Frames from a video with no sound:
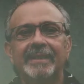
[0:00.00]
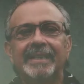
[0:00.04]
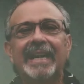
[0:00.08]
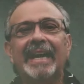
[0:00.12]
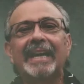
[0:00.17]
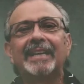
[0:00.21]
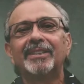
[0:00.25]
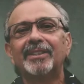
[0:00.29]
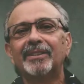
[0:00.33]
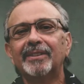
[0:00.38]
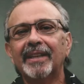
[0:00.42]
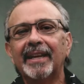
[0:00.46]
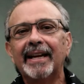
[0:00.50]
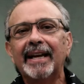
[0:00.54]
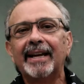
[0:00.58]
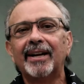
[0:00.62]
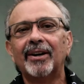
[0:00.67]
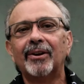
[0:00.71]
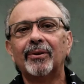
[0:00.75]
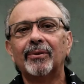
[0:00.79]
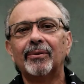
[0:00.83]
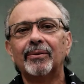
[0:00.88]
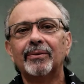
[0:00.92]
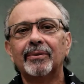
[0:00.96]

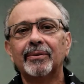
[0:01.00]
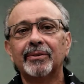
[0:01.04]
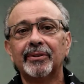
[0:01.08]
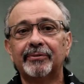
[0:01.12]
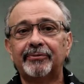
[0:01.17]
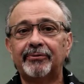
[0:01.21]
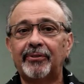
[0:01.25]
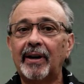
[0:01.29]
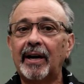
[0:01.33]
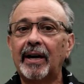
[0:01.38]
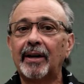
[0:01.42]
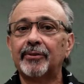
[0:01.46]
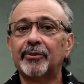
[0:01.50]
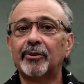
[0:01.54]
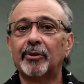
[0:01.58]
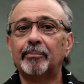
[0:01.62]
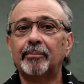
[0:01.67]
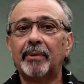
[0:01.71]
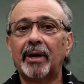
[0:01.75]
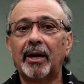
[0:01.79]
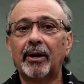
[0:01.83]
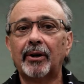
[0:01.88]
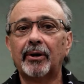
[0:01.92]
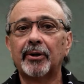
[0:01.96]
Galileo, the father of
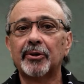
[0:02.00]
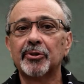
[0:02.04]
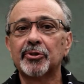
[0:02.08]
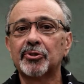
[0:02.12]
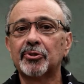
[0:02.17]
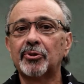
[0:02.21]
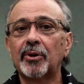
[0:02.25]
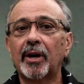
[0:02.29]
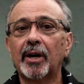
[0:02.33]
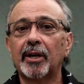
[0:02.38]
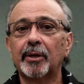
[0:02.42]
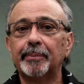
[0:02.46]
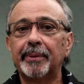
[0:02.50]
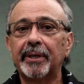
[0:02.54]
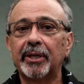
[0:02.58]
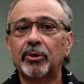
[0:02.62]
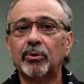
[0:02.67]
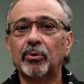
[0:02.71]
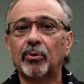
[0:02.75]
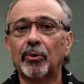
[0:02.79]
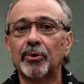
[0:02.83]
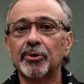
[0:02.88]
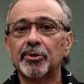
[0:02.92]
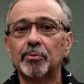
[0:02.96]
modern astronomy
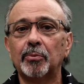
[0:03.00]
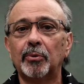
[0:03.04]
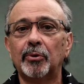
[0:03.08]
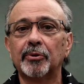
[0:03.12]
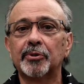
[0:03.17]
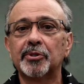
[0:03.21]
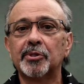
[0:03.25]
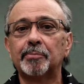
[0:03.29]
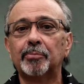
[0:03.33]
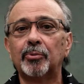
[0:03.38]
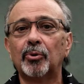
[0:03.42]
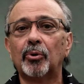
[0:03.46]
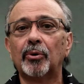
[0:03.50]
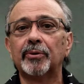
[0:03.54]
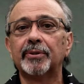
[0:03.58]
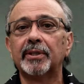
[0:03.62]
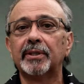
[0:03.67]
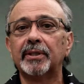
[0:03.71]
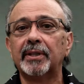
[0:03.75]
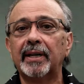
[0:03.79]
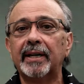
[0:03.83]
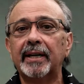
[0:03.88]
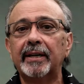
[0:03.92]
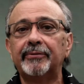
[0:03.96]
course, will explore the
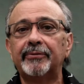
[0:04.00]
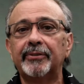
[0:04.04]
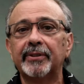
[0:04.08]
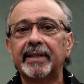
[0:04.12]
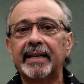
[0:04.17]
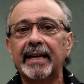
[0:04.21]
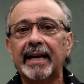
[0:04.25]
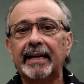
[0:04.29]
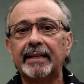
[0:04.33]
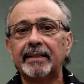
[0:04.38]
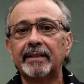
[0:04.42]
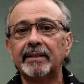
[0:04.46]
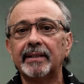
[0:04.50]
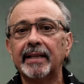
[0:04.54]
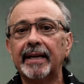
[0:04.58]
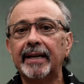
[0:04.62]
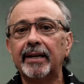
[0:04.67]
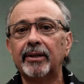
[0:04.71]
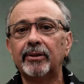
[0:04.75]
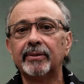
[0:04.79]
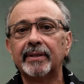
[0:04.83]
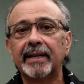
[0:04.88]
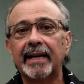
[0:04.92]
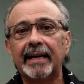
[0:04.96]
life of
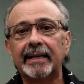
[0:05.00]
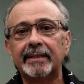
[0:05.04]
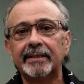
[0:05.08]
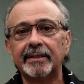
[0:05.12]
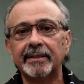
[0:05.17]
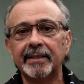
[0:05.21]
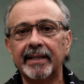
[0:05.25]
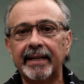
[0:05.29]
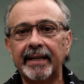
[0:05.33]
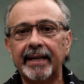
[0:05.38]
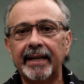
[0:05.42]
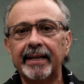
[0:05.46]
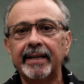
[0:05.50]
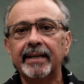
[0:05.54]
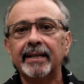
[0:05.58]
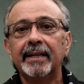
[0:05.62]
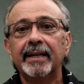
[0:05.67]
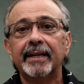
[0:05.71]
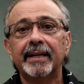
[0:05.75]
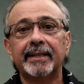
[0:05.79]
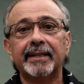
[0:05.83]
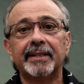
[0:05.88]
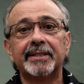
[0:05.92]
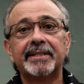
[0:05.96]
Galileo Galilei,
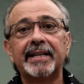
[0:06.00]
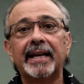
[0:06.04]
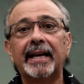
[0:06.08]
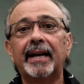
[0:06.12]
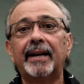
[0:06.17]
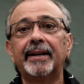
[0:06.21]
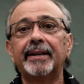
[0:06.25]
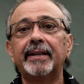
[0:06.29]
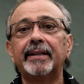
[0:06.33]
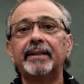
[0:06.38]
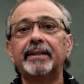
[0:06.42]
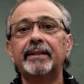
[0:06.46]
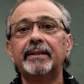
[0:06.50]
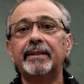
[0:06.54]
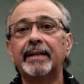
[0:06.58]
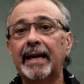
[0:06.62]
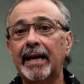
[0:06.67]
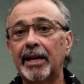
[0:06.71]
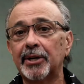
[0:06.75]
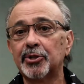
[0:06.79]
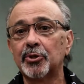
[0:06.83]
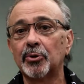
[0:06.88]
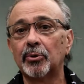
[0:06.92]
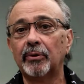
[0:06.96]
an Italian
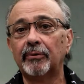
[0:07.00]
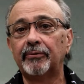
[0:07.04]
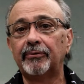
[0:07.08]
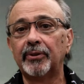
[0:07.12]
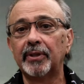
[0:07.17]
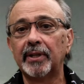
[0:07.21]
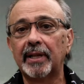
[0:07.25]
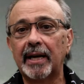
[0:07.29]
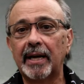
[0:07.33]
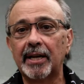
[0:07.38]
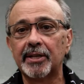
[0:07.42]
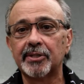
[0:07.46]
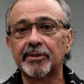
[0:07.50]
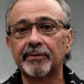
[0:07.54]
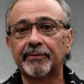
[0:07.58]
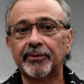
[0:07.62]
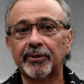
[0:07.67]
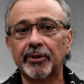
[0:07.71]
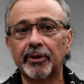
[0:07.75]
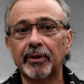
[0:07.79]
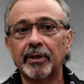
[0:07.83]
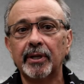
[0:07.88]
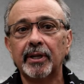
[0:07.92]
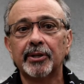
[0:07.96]
natural
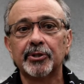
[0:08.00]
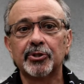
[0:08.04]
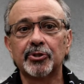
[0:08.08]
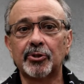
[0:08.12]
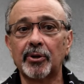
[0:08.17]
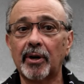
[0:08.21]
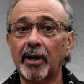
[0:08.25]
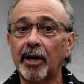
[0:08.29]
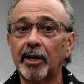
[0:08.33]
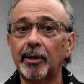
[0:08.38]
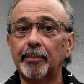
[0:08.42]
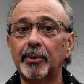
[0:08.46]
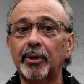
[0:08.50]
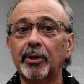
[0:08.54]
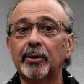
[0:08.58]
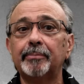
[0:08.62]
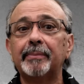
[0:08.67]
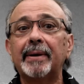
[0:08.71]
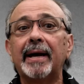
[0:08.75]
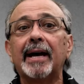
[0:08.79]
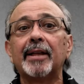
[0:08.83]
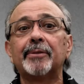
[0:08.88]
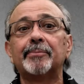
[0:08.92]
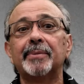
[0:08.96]
philosopher, astronomer, and
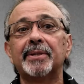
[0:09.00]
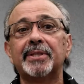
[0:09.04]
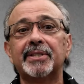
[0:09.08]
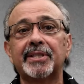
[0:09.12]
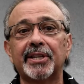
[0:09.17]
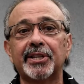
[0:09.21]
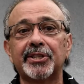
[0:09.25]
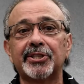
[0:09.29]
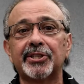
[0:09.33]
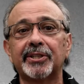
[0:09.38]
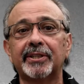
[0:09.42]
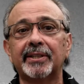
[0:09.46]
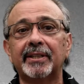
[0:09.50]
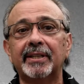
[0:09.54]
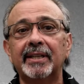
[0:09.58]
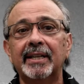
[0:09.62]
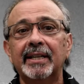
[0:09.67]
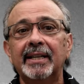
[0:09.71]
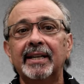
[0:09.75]
mathematician.